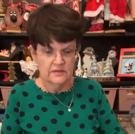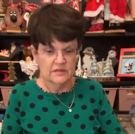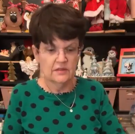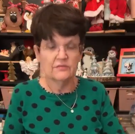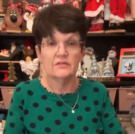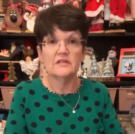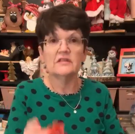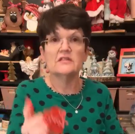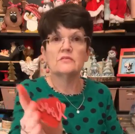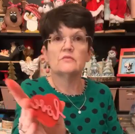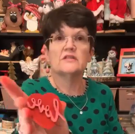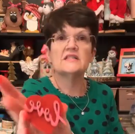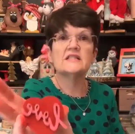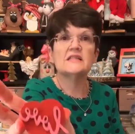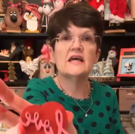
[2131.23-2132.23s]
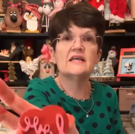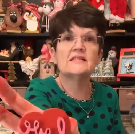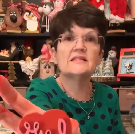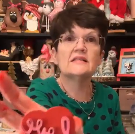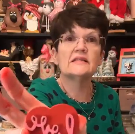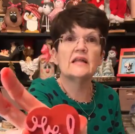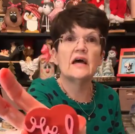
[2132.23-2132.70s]
So this one
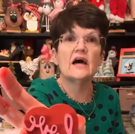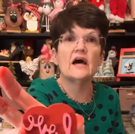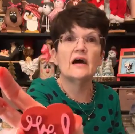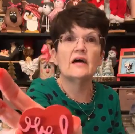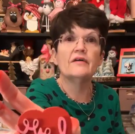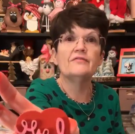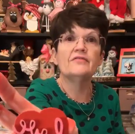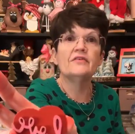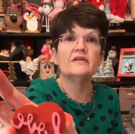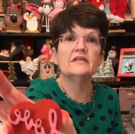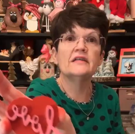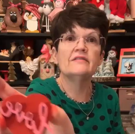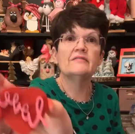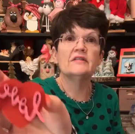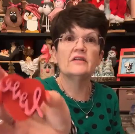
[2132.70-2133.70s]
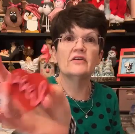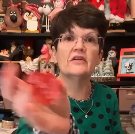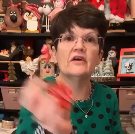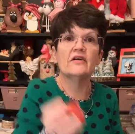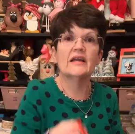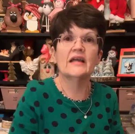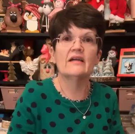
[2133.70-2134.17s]
says love, even though
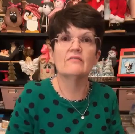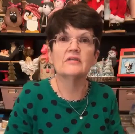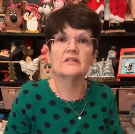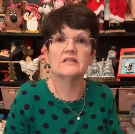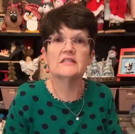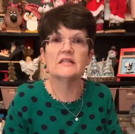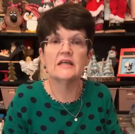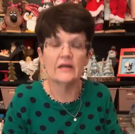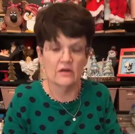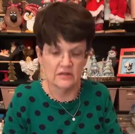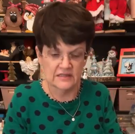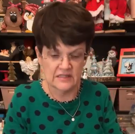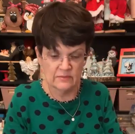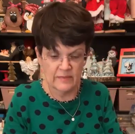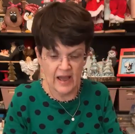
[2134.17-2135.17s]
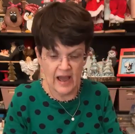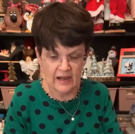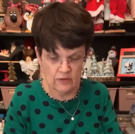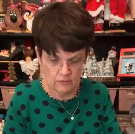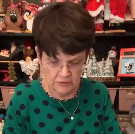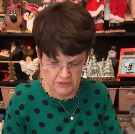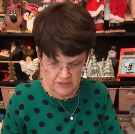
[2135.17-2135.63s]
y'all can't really tell, it's
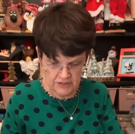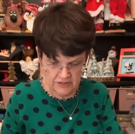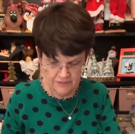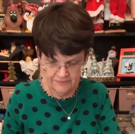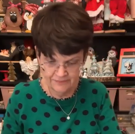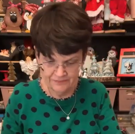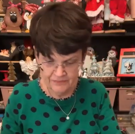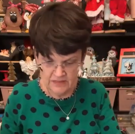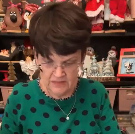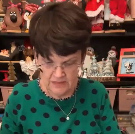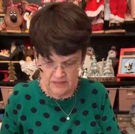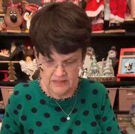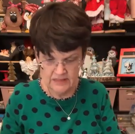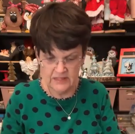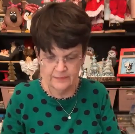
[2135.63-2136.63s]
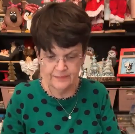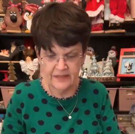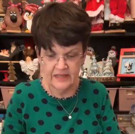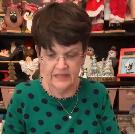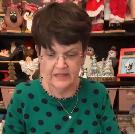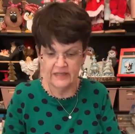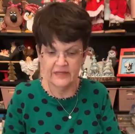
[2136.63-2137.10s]
backwards. And it's
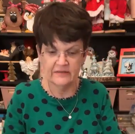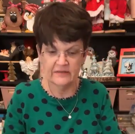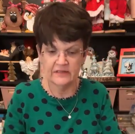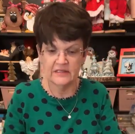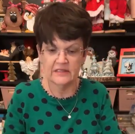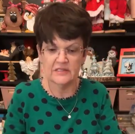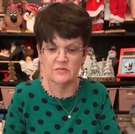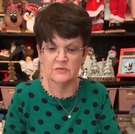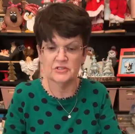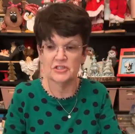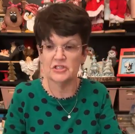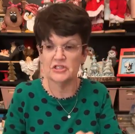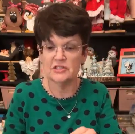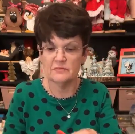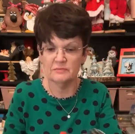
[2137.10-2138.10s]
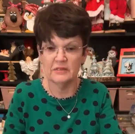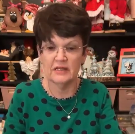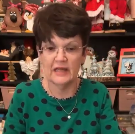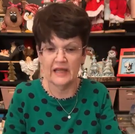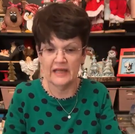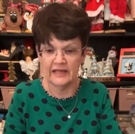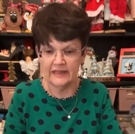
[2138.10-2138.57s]
pink, and then this one's just
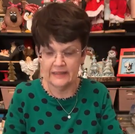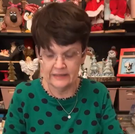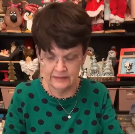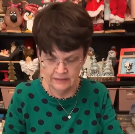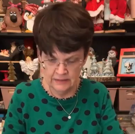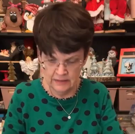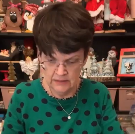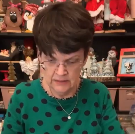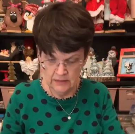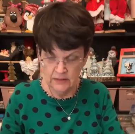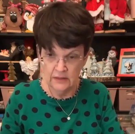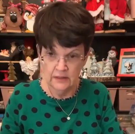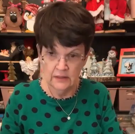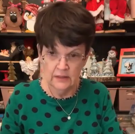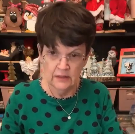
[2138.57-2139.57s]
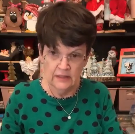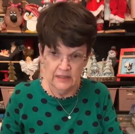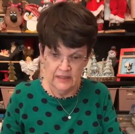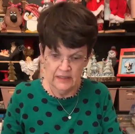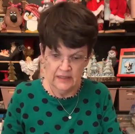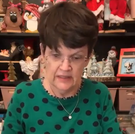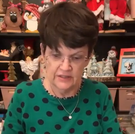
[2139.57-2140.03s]
plain.
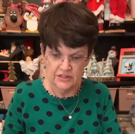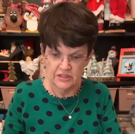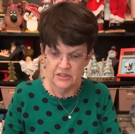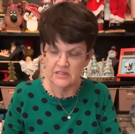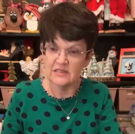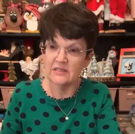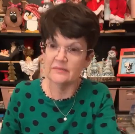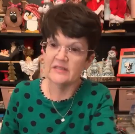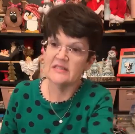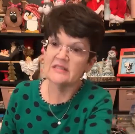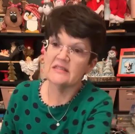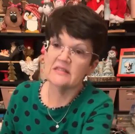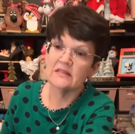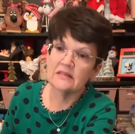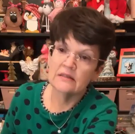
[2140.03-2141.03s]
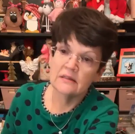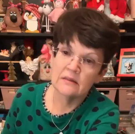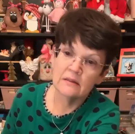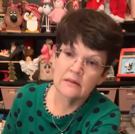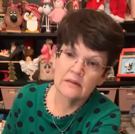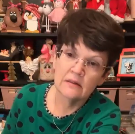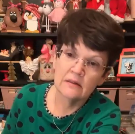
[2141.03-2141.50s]
And I just, let me see.
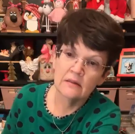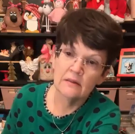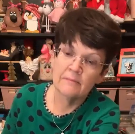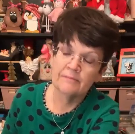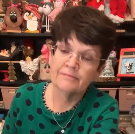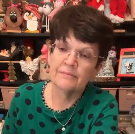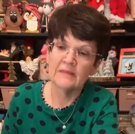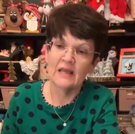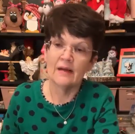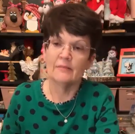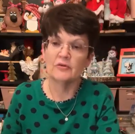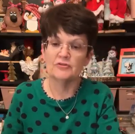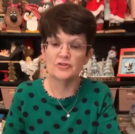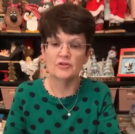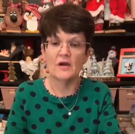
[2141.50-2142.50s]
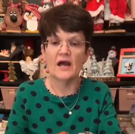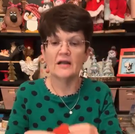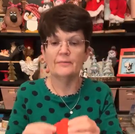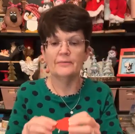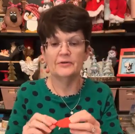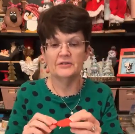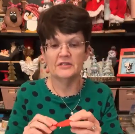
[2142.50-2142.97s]
I'm going to
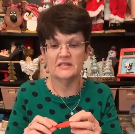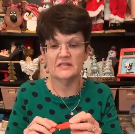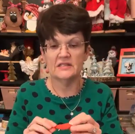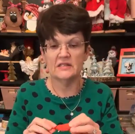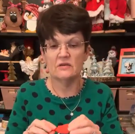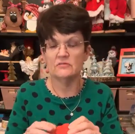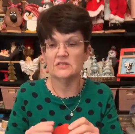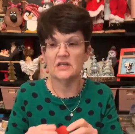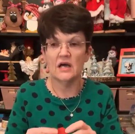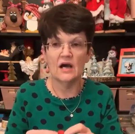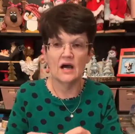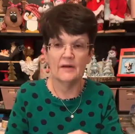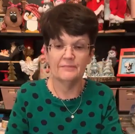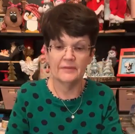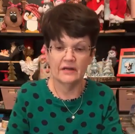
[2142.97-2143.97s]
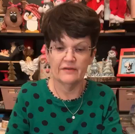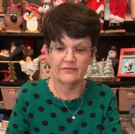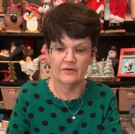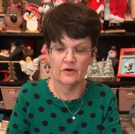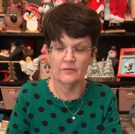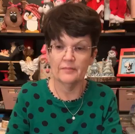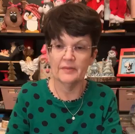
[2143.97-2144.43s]
try to put this on top
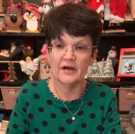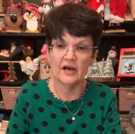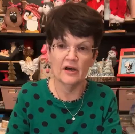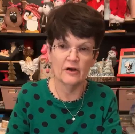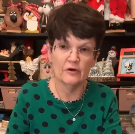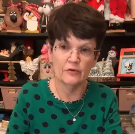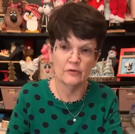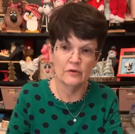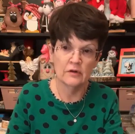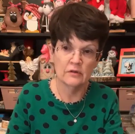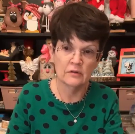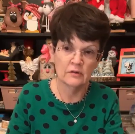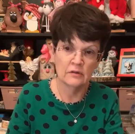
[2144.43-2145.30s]
of her bow,